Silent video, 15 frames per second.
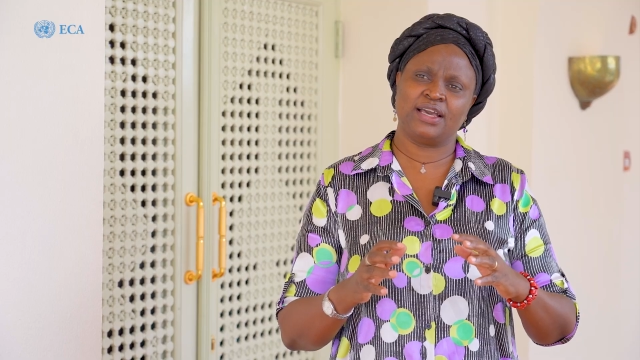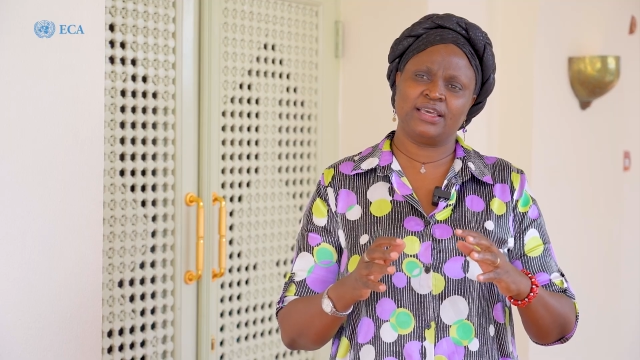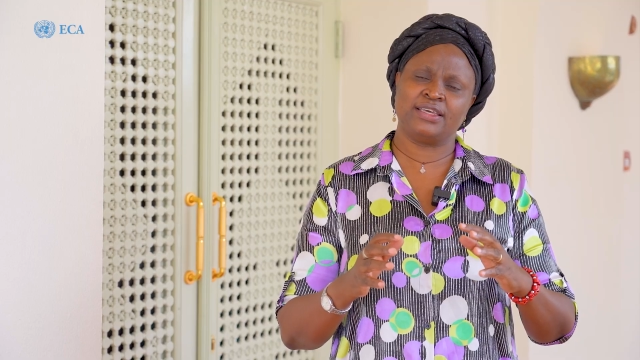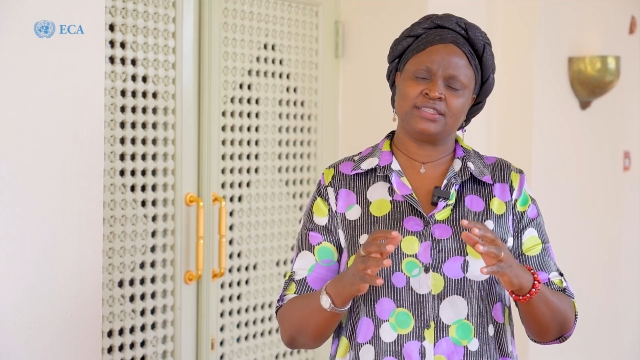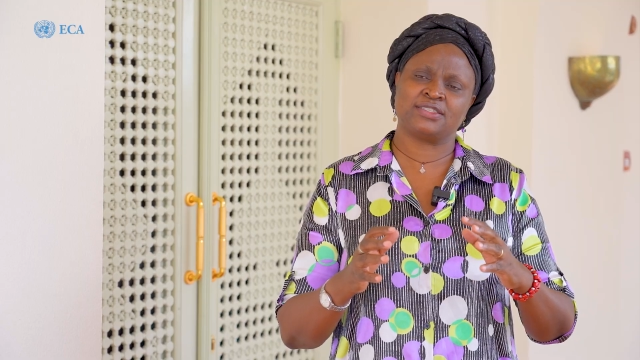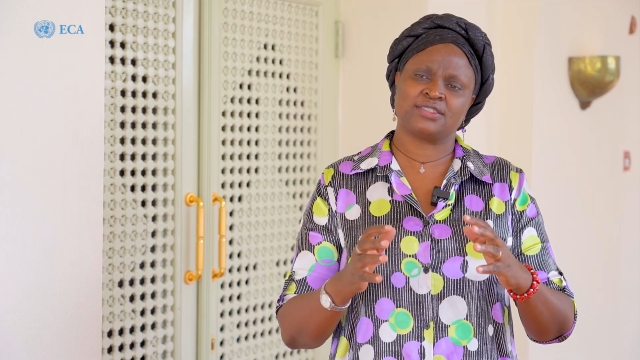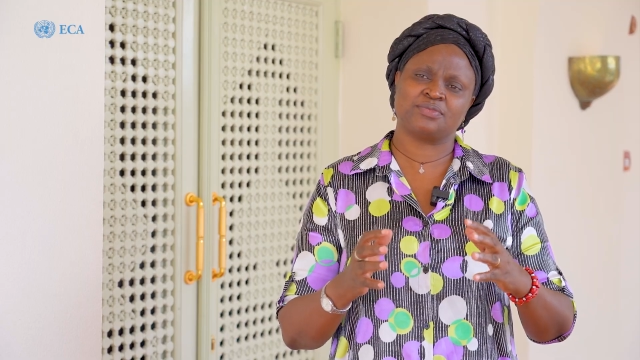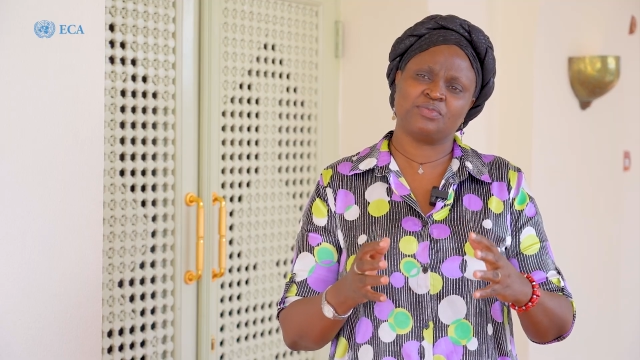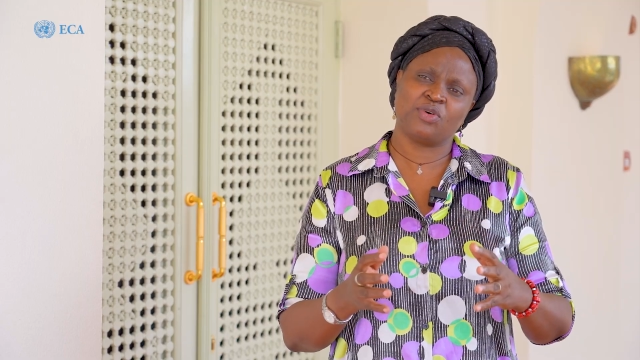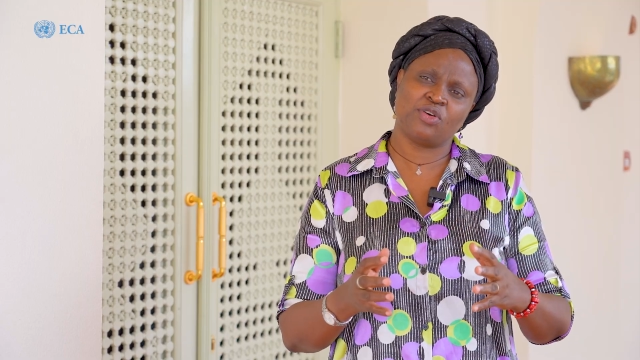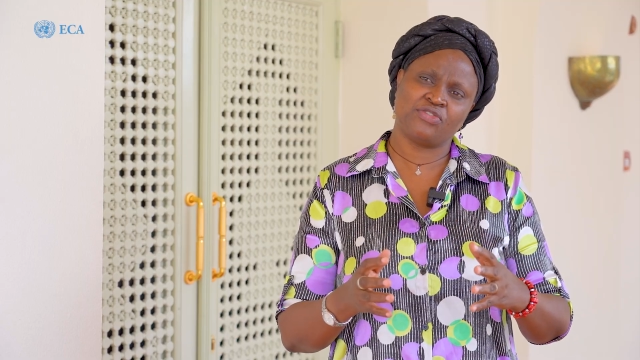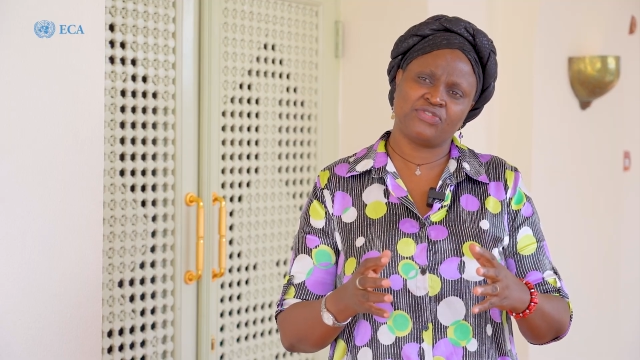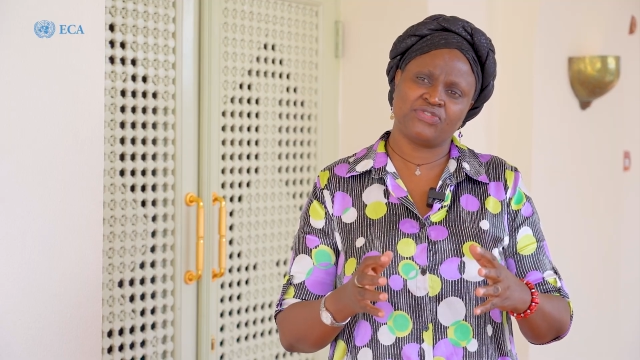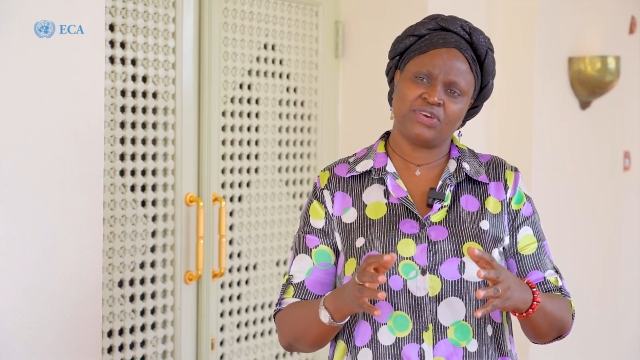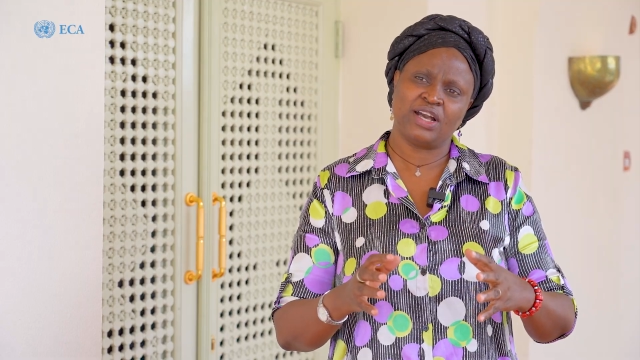it's more
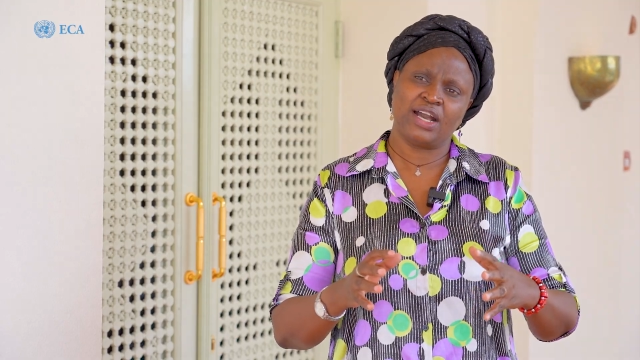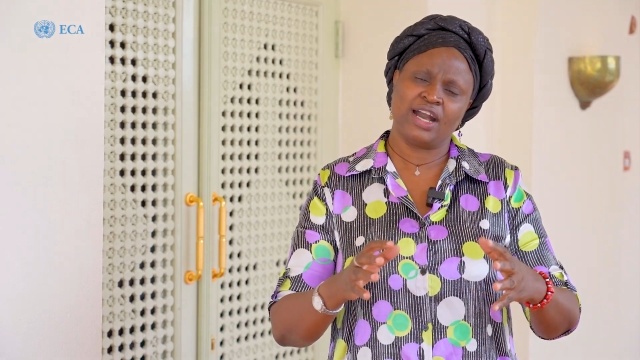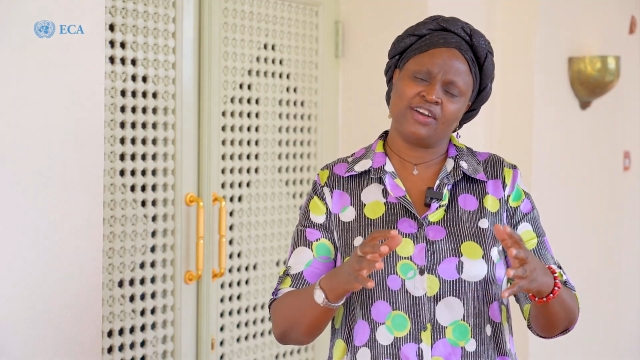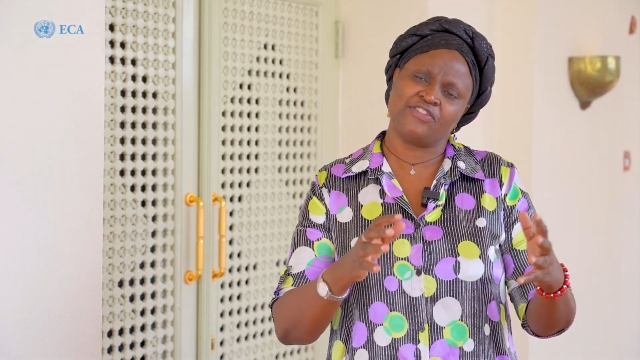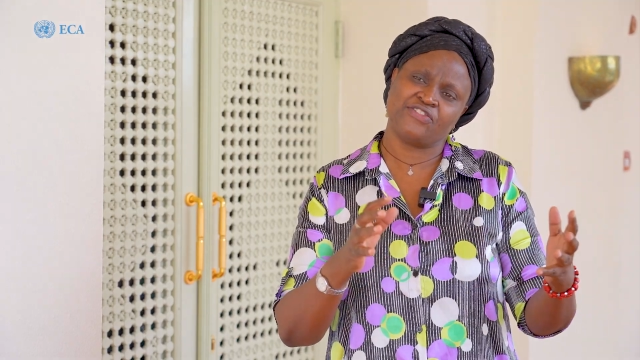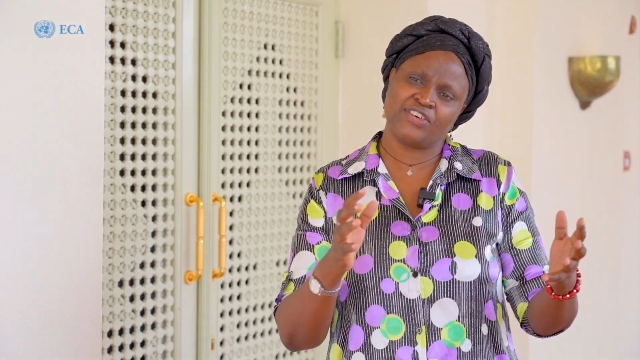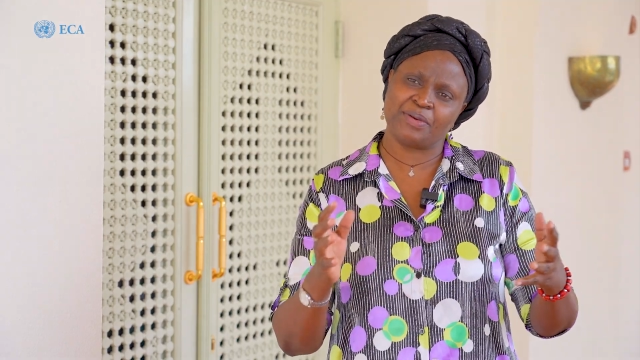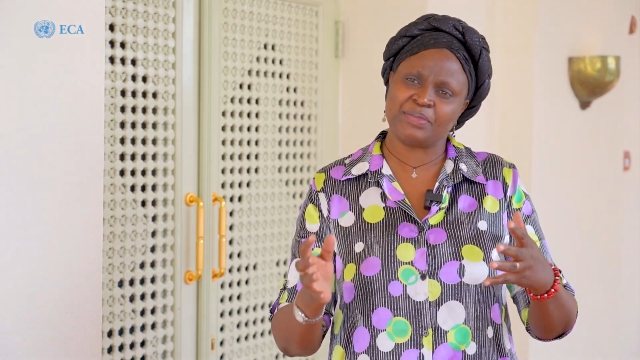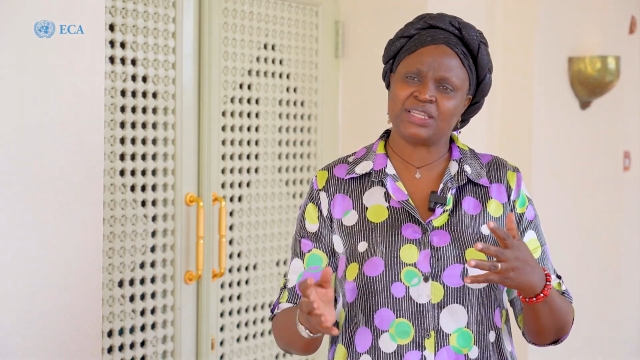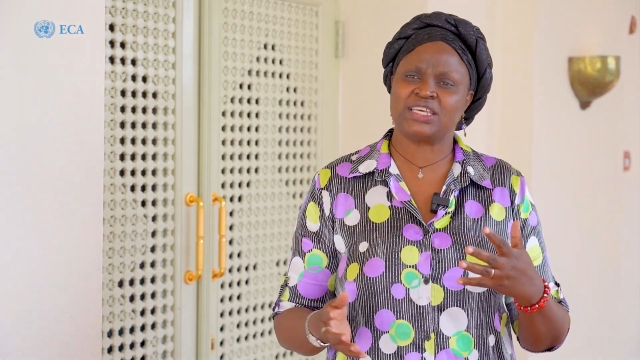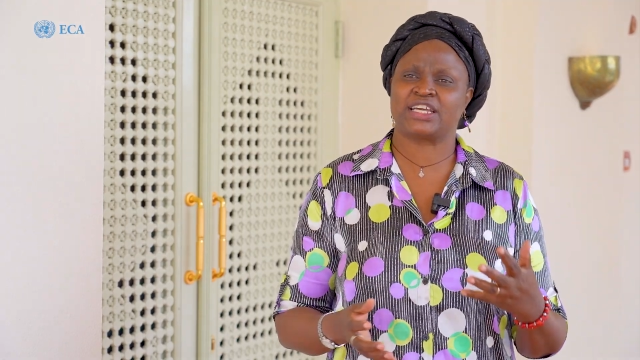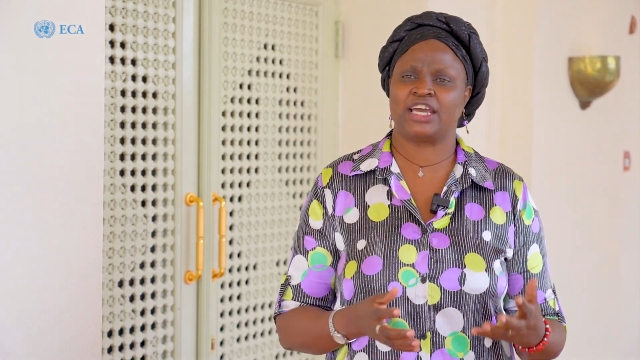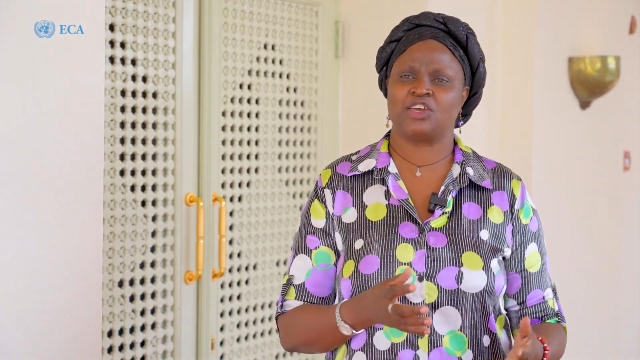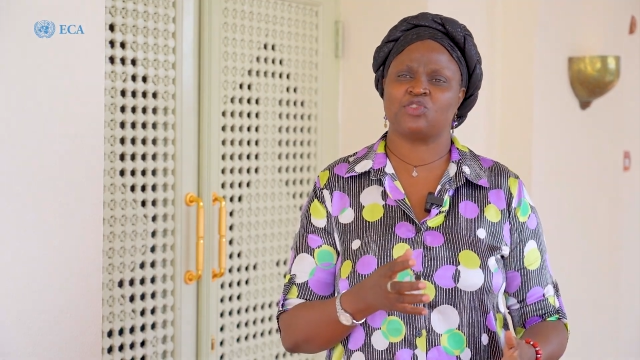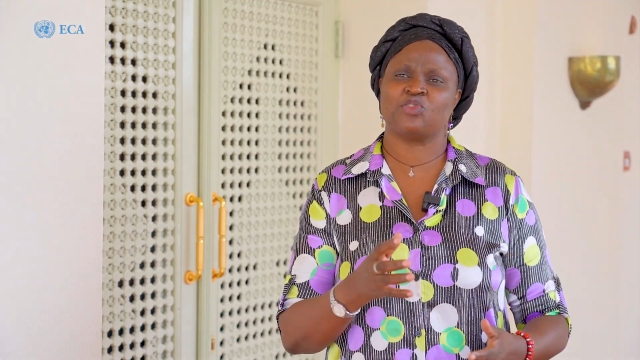of a family
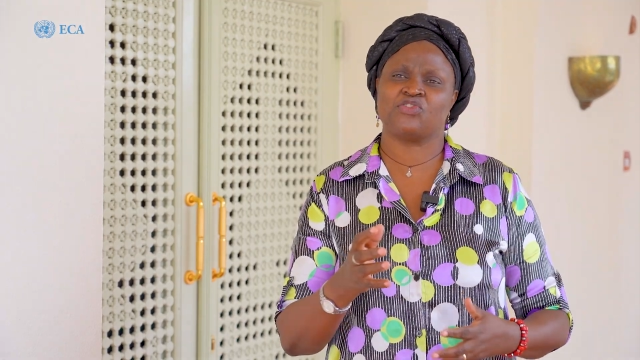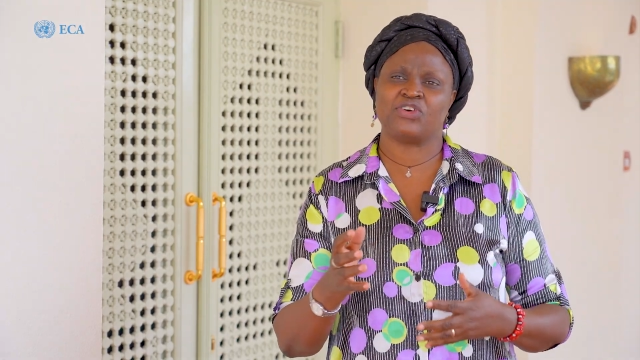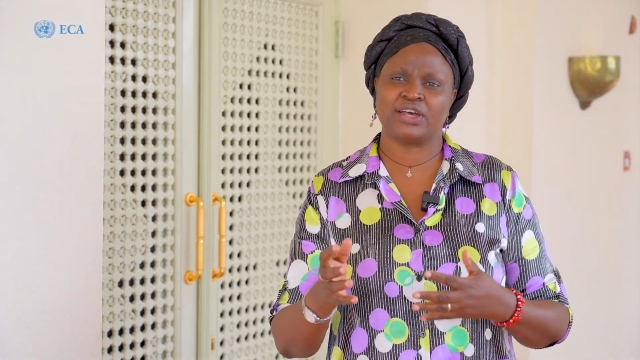kind of